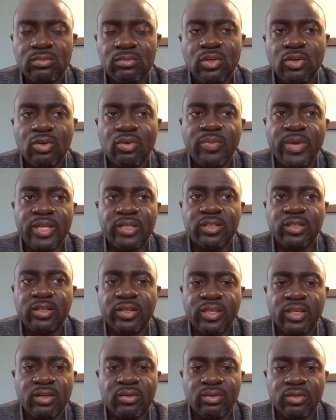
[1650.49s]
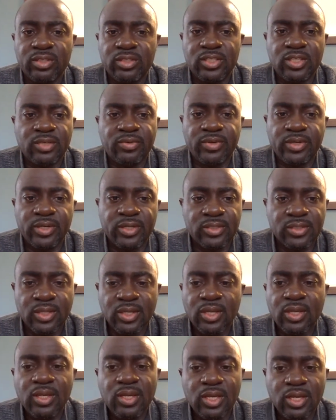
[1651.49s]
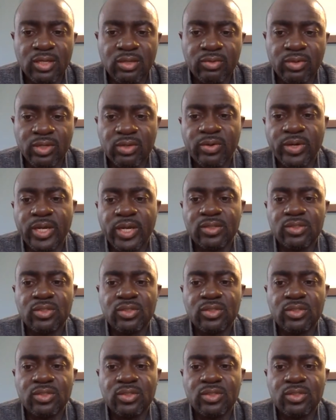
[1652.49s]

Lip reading: automatically kick on the generators, and they were quiet.